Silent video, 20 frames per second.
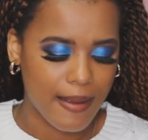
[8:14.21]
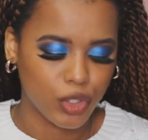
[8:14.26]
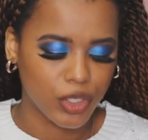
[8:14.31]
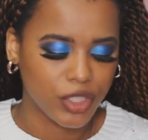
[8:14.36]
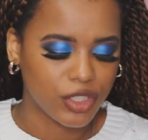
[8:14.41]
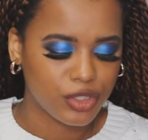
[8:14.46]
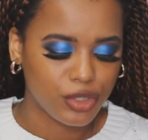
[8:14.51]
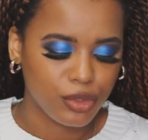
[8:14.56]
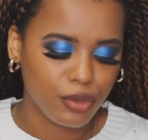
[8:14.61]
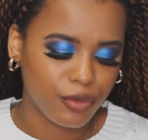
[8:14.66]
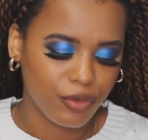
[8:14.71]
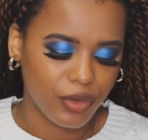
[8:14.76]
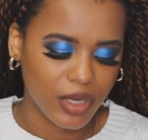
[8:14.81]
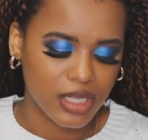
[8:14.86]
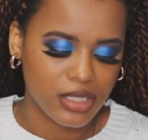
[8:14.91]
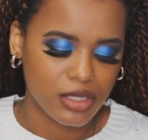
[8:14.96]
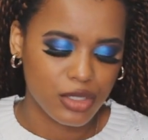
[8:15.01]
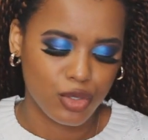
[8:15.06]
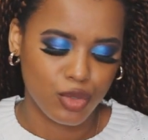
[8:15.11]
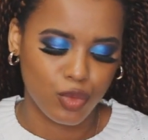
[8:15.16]
we're two
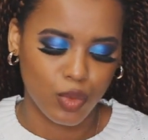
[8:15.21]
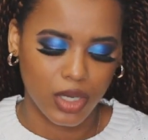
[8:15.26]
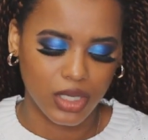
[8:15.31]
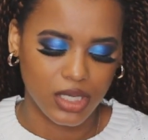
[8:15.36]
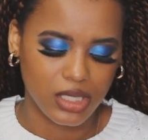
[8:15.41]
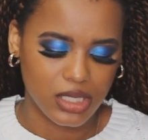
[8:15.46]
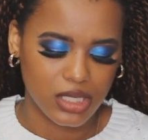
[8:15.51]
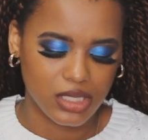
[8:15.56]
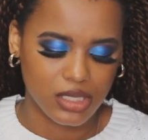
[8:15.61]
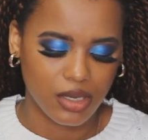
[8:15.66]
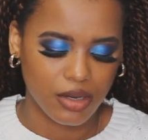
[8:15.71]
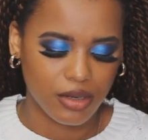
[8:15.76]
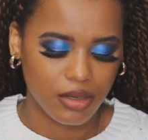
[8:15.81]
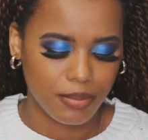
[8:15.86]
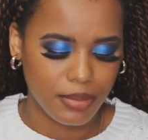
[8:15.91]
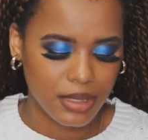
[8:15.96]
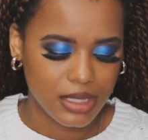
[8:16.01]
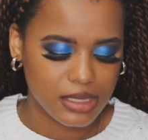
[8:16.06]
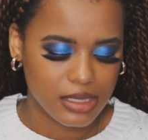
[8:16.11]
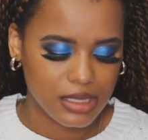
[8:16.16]
friends who wanted to start a
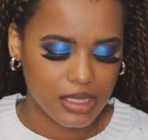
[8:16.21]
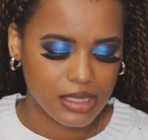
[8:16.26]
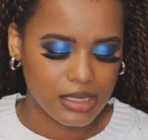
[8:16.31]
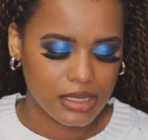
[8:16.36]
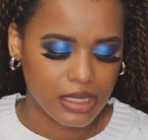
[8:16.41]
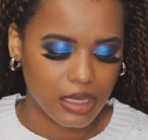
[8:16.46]
business